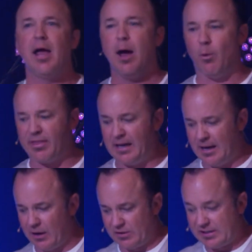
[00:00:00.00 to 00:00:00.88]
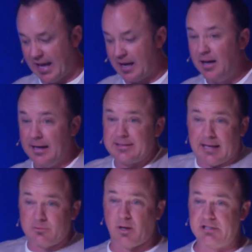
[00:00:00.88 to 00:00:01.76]
And what they didn't understand is
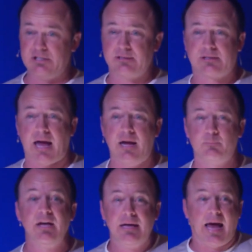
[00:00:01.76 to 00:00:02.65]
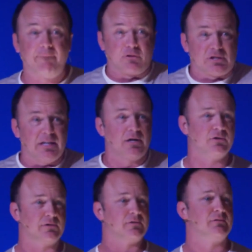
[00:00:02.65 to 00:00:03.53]
that's why Jesus came. He came for
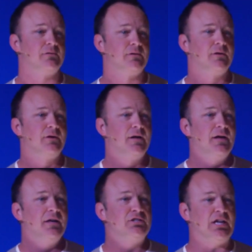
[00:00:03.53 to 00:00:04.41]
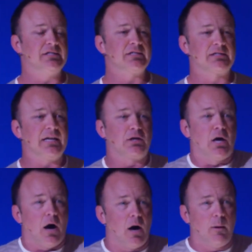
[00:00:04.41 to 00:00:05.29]
sinners. Jesus didn't
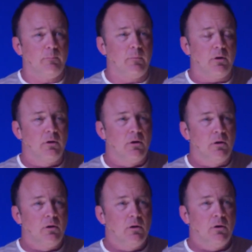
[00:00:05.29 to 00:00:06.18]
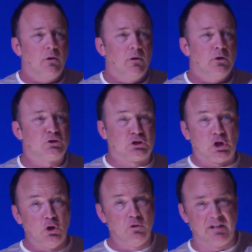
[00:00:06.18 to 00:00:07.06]
come
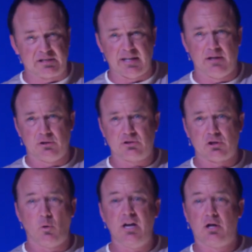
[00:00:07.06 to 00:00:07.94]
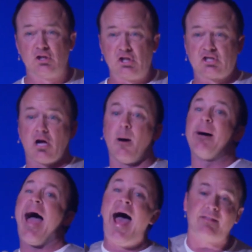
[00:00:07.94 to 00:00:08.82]
to the sinners so he could just come
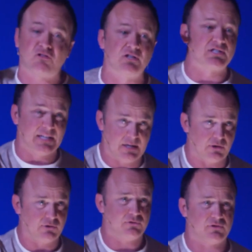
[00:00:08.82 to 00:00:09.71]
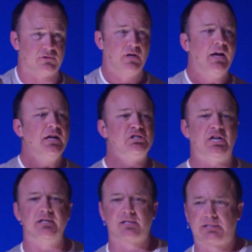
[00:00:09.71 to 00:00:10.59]
at the sinners.
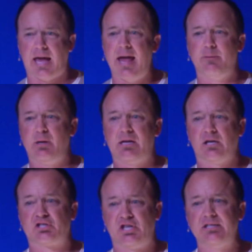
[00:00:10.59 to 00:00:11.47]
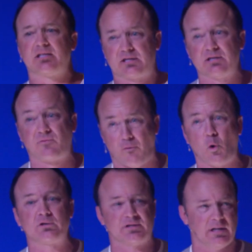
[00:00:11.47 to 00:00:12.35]
Jesus came because Jesus is
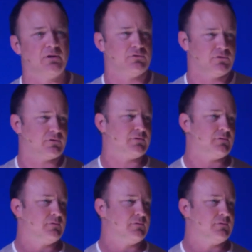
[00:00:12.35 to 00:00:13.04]
for sinners.